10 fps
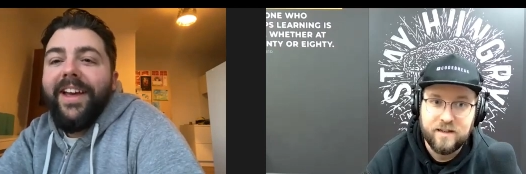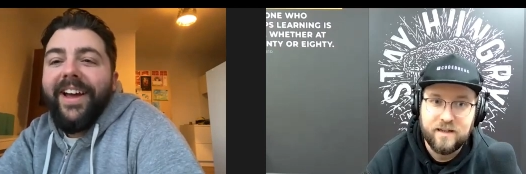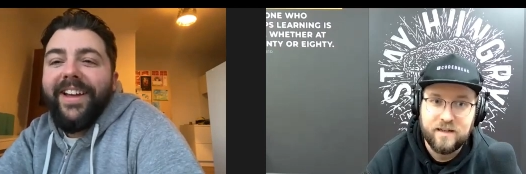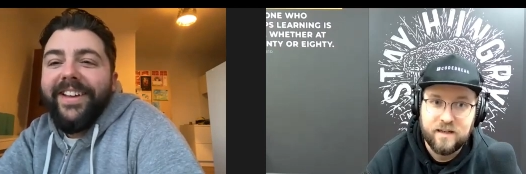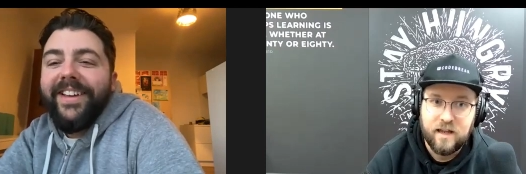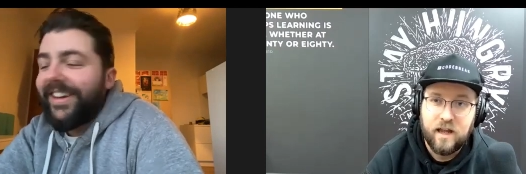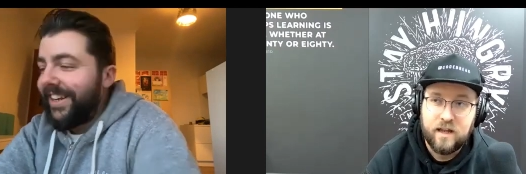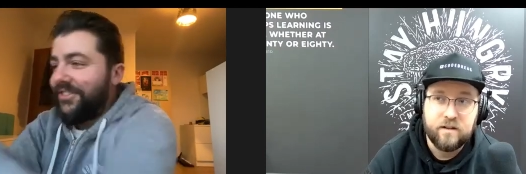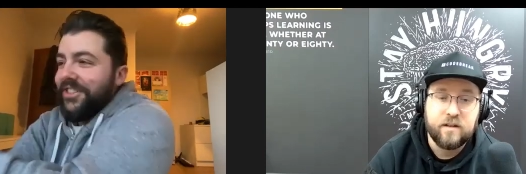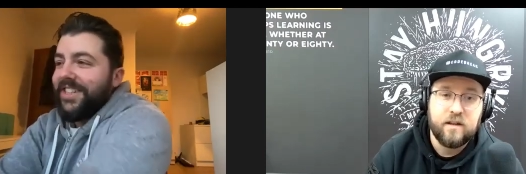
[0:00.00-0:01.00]
Speaker 1: yeah, it, you could
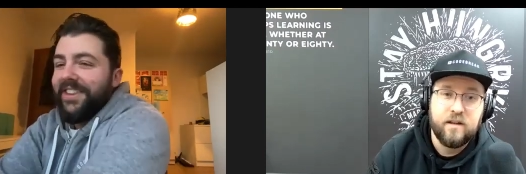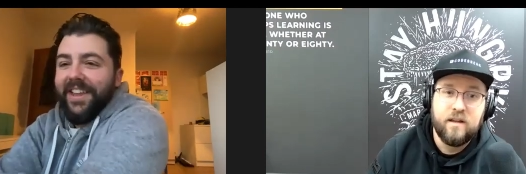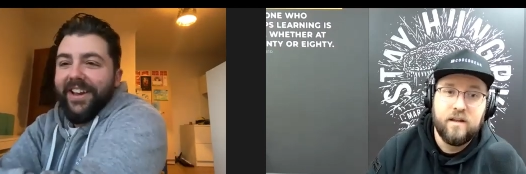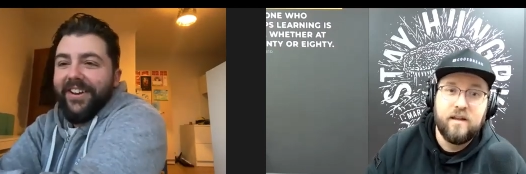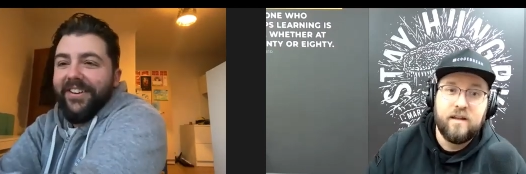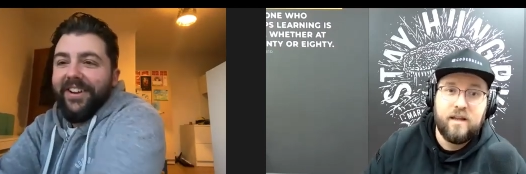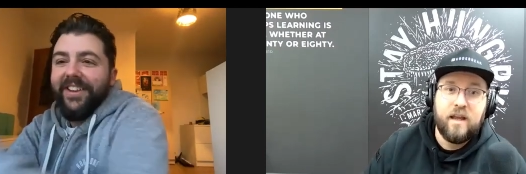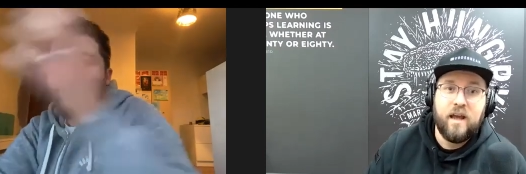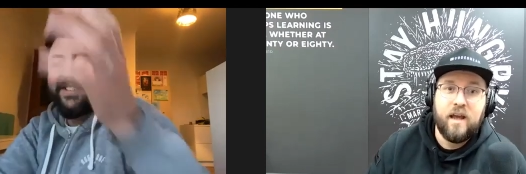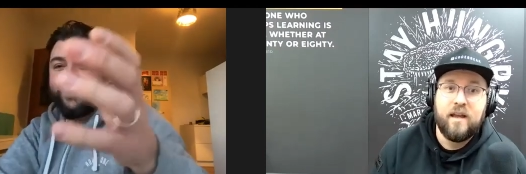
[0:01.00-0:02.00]
literally like, stand there, can't you? Like
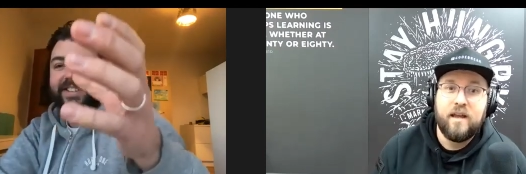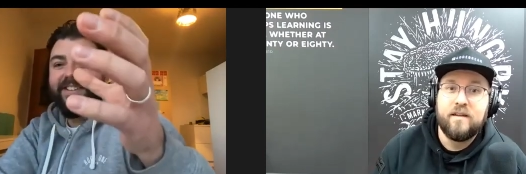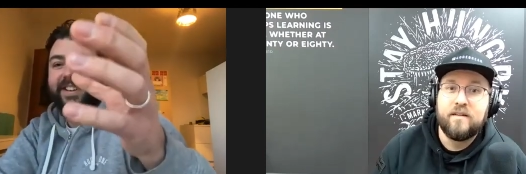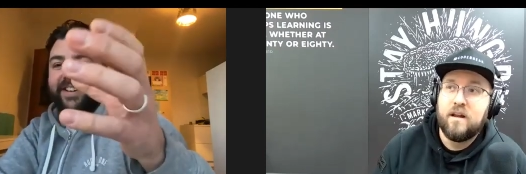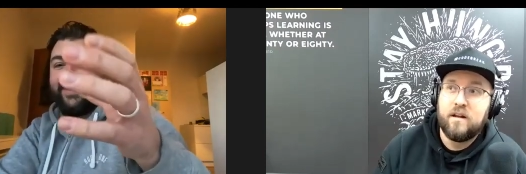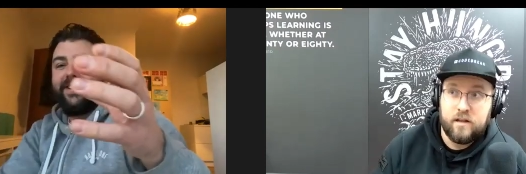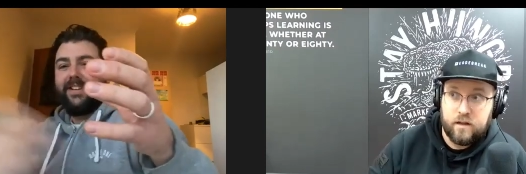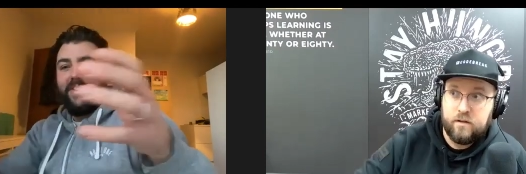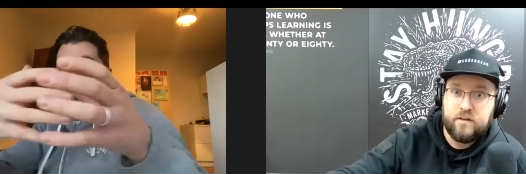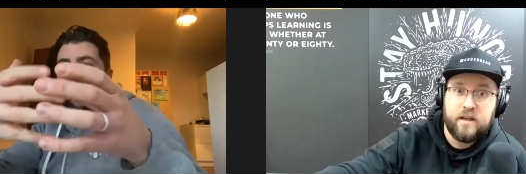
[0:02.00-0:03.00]
yeah, this? it's kind of like
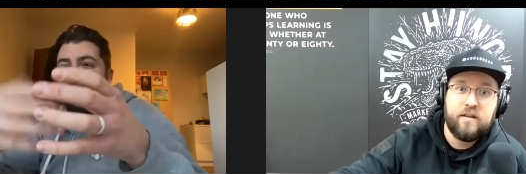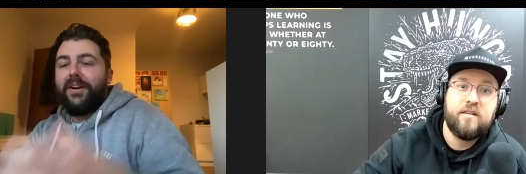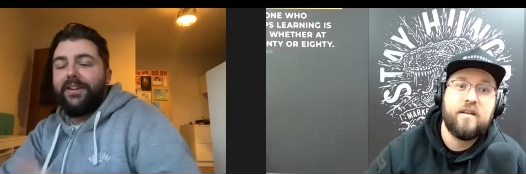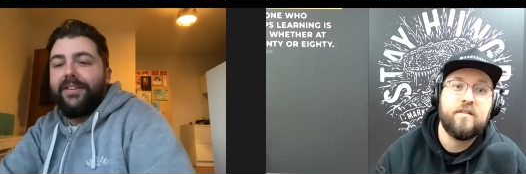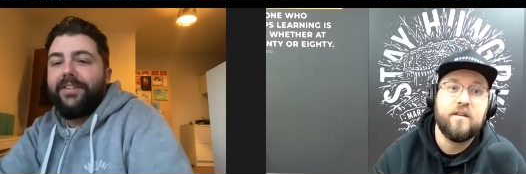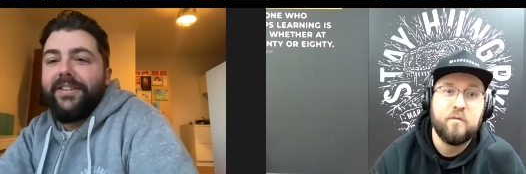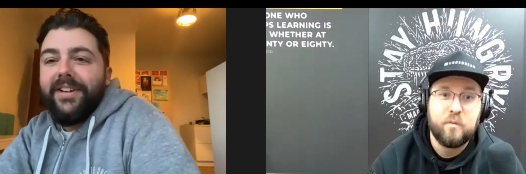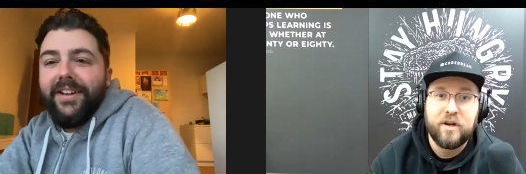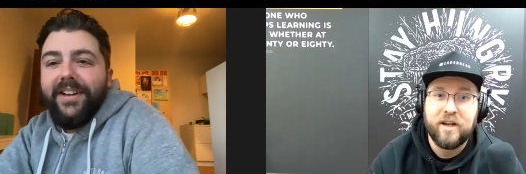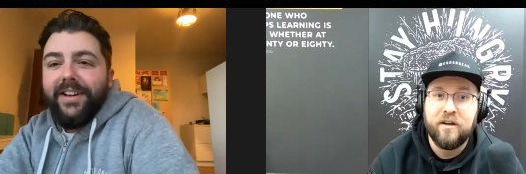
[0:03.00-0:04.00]
go and take a seat, sir. We'll
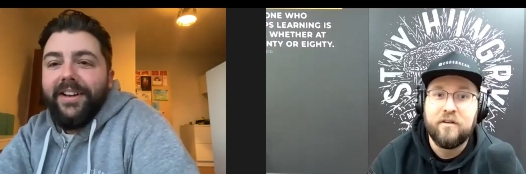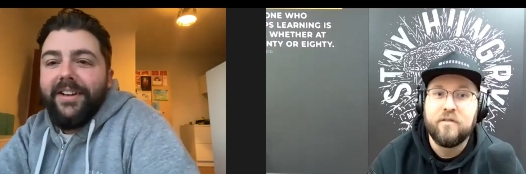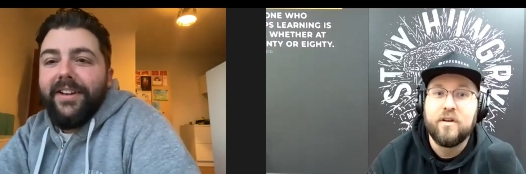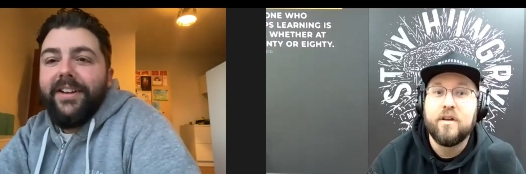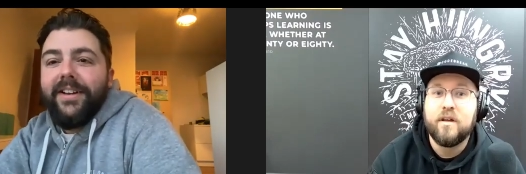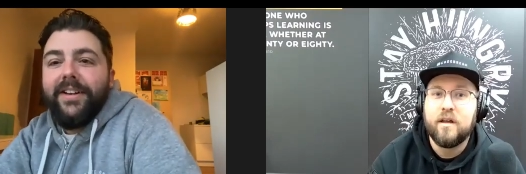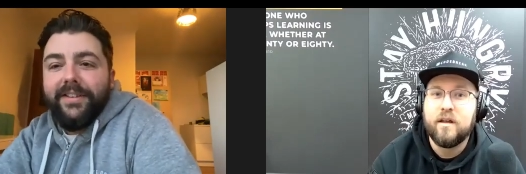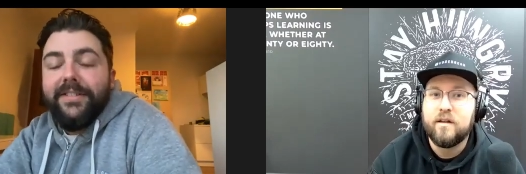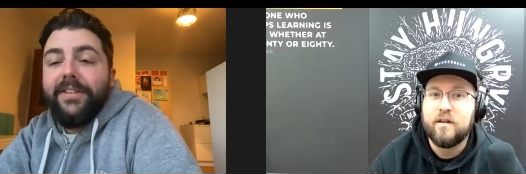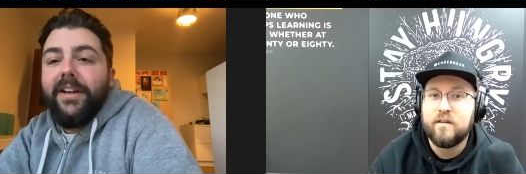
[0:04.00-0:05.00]
bring it over,
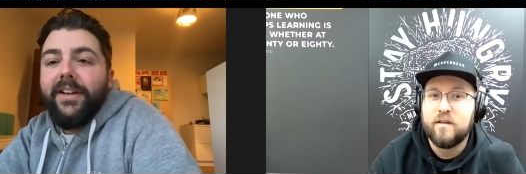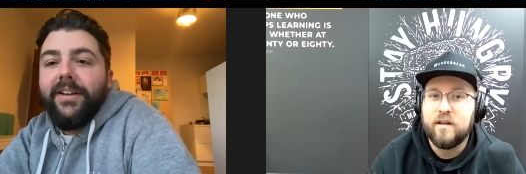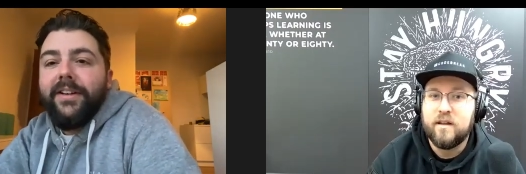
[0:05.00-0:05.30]
and yeah.